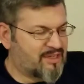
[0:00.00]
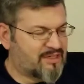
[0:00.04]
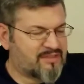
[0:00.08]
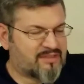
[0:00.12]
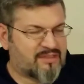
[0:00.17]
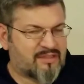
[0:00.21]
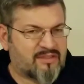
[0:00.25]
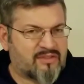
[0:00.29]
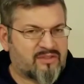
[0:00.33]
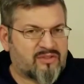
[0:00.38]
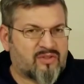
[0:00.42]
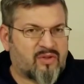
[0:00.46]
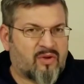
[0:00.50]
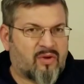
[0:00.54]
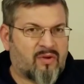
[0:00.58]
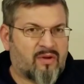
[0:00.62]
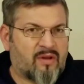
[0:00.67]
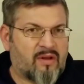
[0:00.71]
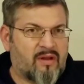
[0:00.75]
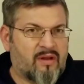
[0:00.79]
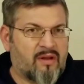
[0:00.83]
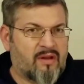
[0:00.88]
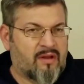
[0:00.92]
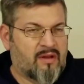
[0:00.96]
just
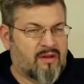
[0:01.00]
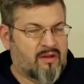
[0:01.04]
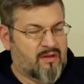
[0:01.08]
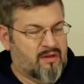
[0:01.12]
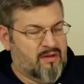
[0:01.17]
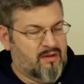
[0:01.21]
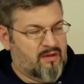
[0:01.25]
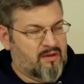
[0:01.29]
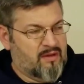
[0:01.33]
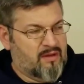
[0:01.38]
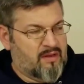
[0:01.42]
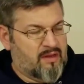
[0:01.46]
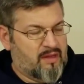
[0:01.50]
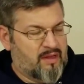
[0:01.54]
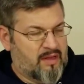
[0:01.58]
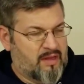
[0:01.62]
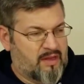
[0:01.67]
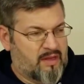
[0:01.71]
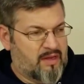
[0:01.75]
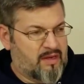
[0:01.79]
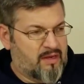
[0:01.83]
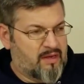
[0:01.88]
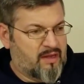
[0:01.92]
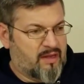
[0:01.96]
installed it,
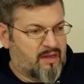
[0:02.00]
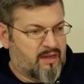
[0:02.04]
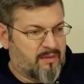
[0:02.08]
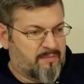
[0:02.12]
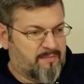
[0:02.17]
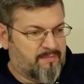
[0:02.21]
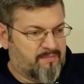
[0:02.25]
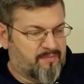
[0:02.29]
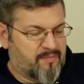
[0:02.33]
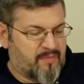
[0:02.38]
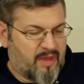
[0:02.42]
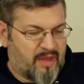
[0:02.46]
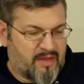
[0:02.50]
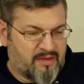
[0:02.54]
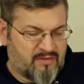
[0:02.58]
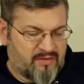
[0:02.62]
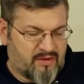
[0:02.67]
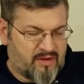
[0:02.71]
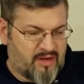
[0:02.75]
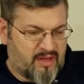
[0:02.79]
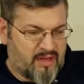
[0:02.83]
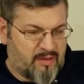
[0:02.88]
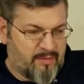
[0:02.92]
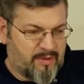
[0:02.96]
and I
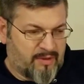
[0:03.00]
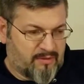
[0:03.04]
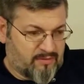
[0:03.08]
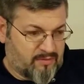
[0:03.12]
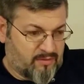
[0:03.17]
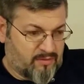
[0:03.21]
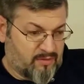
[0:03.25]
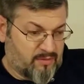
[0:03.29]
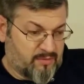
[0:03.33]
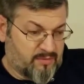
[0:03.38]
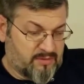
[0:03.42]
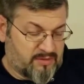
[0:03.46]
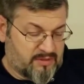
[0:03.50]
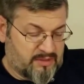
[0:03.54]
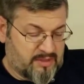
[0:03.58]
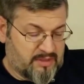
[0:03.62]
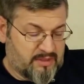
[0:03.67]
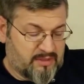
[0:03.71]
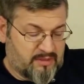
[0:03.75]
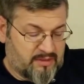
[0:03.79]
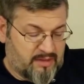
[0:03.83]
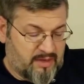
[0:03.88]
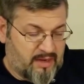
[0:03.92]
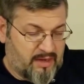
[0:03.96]
sent an email to them and
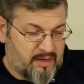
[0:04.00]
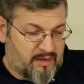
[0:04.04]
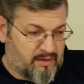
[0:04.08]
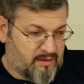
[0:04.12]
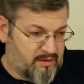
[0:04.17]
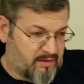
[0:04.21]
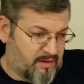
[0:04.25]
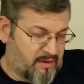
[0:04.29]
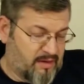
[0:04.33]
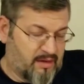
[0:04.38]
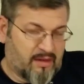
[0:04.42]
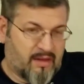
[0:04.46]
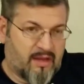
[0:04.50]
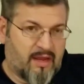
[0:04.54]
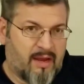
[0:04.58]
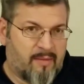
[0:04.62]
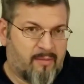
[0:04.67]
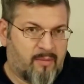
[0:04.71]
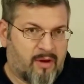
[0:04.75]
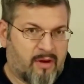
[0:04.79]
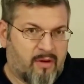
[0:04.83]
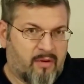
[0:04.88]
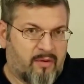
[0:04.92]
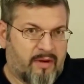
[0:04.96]
said, hey, I had a
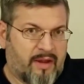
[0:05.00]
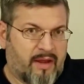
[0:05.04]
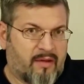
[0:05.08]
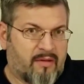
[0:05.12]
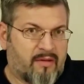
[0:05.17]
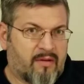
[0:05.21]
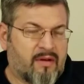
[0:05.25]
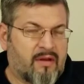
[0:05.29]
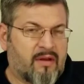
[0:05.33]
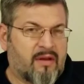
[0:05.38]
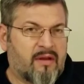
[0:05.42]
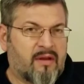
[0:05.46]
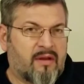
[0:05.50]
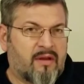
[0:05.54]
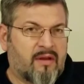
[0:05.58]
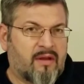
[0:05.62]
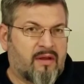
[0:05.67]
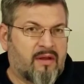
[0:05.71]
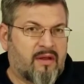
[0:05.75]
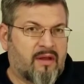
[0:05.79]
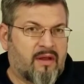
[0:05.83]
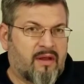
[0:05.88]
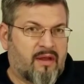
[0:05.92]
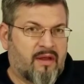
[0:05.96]
camera go down.
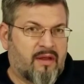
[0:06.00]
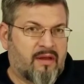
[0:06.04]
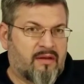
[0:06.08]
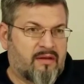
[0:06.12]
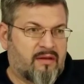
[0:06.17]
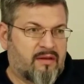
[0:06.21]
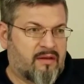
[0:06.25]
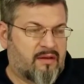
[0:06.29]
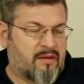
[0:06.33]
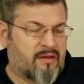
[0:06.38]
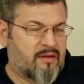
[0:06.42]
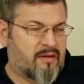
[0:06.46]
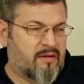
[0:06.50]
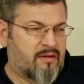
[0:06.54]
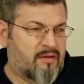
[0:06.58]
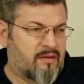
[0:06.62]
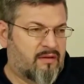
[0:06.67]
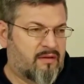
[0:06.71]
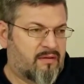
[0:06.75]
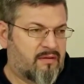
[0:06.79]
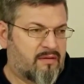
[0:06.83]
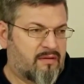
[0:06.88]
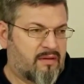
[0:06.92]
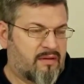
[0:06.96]
And
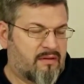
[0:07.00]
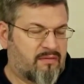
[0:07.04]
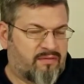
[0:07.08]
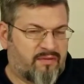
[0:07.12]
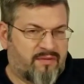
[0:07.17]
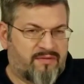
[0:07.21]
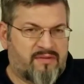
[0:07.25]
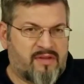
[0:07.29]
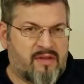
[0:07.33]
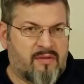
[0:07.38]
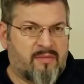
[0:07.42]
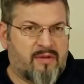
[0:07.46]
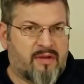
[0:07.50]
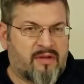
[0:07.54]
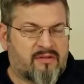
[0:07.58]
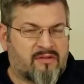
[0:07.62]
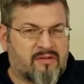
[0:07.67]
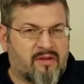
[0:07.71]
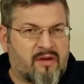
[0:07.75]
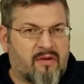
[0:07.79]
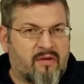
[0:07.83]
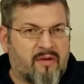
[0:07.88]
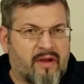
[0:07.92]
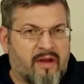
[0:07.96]
15
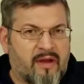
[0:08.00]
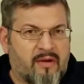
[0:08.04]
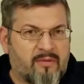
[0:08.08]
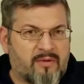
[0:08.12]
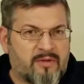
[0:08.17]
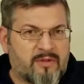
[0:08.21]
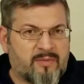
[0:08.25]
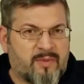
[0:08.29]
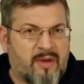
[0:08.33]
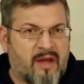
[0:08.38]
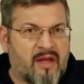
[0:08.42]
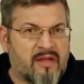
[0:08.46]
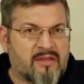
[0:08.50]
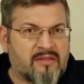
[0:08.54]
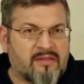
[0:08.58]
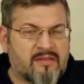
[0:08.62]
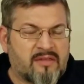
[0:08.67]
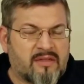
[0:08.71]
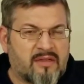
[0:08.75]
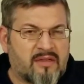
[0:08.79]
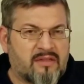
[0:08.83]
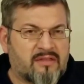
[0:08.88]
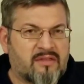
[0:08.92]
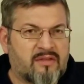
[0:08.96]
minutes later I got a
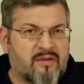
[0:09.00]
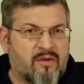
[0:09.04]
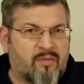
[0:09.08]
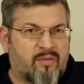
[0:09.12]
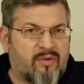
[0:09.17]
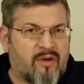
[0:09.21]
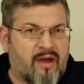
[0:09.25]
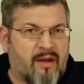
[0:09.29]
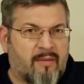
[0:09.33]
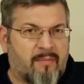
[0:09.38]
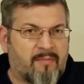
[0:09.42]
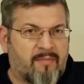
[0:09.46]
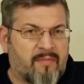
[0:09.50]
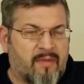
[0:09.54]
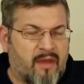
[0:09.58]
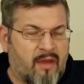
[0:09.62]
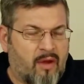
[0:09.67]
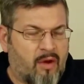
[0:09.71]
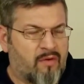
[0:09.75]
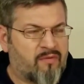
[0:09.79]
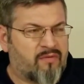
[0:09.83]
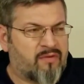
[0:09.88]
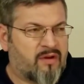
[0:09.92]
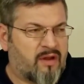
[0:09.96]
response and they said, no problem. They
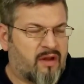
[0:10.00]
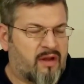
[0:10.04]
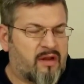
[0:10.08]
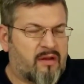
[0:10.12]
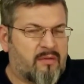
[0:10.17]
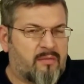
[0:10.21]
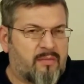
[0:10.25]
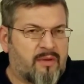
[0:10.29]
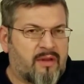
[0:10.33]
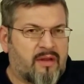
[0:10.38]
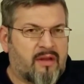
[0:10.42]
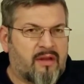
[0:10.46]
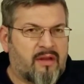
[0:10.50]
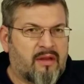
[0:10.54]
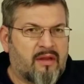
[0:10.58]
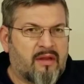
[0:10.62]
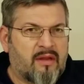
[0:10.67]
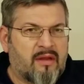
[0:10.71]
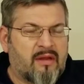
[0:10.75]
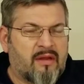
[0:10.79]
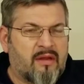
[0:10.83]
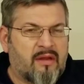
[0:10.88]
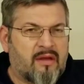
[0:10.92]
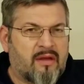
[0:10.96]
overnighted me
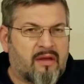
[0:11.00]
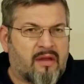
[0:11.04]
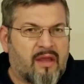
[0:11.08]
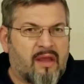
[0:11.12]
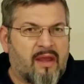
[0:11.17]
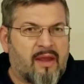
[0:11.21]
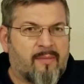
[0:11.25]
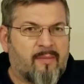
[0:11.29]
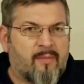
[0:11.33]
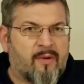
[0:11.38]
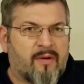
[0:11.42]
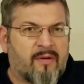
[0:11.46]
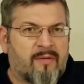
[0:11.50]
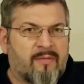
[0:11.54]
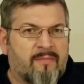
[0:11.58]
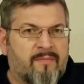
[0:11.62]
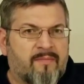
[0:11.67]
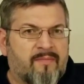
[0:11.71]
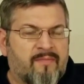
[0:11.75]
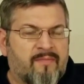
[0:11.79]
a camera